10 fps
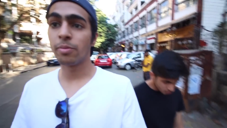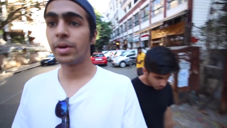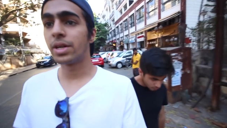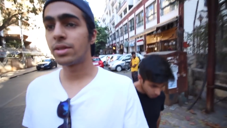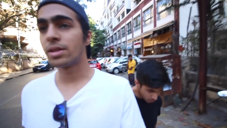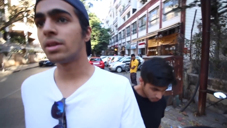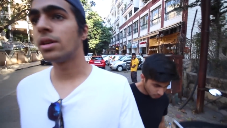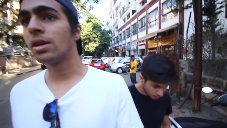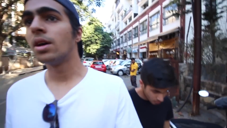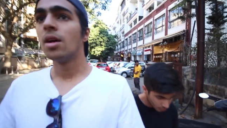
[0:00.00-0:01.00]
in a bit.
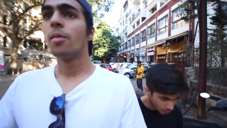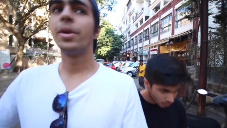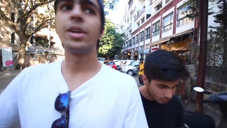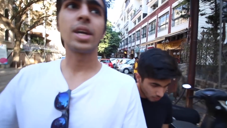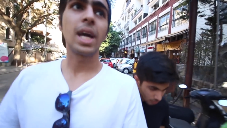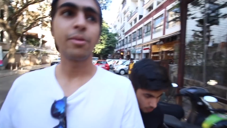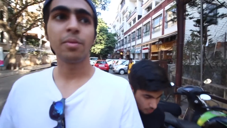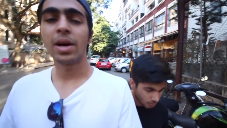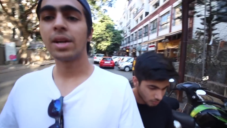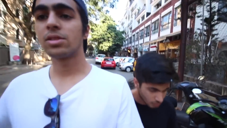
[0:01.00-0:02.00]
The printer guy we met